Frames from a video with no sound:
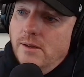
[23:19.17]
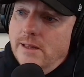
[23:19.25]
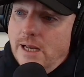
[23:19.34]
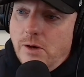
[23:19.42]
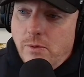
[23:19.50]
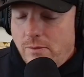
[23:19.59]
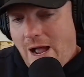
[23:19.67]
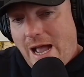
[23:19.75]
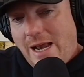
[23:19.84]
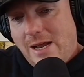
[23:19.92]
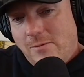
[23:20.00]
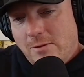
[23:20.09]
And like we're
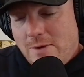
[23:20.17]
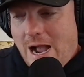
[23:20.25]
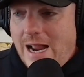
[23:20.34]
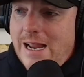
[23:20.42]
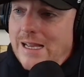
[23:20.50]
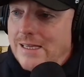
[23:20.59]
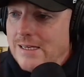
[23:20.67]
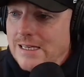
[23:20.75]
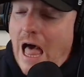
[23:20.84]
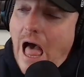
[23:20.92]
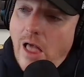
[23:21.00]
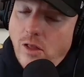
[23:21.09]
riding, we're riding in
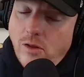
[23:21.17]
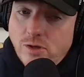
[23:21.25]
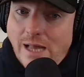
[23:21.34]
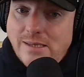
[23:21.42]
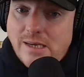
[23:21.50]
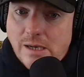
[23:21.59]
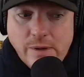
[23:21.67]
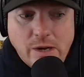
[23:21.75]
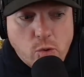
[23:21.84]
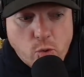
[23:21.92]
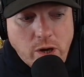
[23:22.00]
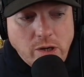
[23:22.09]
style. So that's going to be
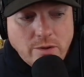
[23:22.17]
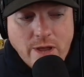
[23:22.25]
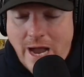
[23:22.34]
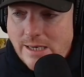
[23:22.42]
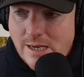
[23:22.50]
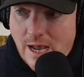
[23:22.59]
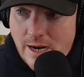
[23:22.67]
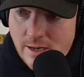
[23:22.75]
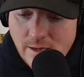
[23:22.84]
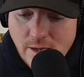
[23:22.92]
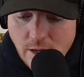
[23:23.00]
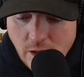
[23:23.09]
a real nice kind
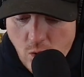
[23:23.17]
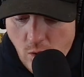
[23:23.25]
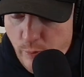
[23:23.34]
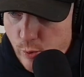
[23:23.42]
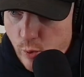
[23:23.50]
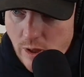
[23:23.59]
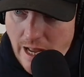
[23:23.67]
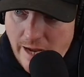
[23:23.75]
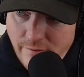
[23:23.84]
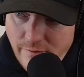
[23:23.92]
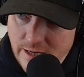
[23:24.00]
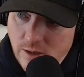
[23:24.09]
of carpool
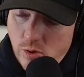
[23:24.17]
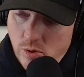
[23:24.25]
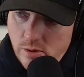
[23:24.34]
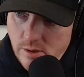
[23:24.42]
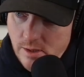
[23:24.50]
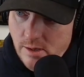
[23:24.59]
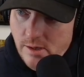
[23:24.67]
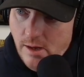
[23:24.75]
line vehicle.